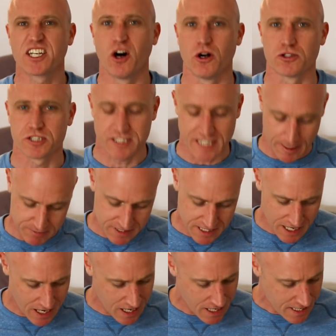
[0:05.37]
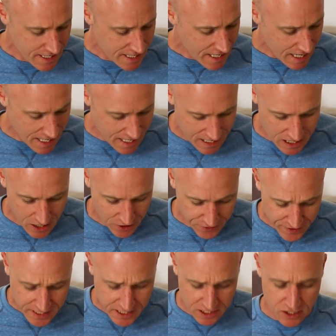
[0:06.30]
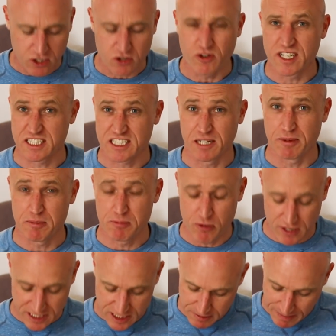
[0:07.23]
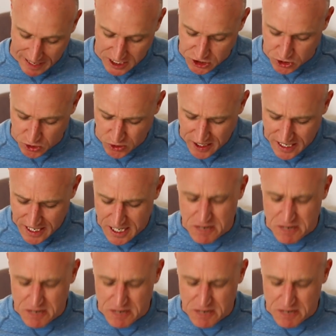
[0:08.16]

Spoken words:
concept car. I think you'll agree it's going to be pretty special.